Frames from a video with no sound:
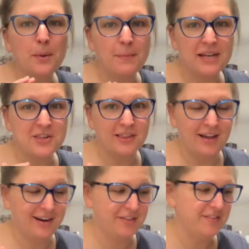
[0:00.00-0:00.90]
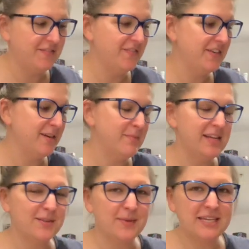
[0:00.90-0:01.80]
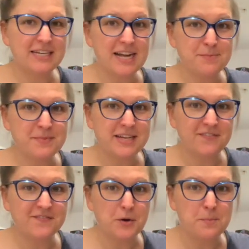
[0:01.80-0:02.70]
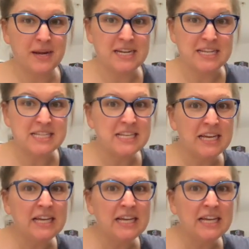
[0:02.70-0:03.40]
much longer than 15 minutes while I did iPhone maintenance.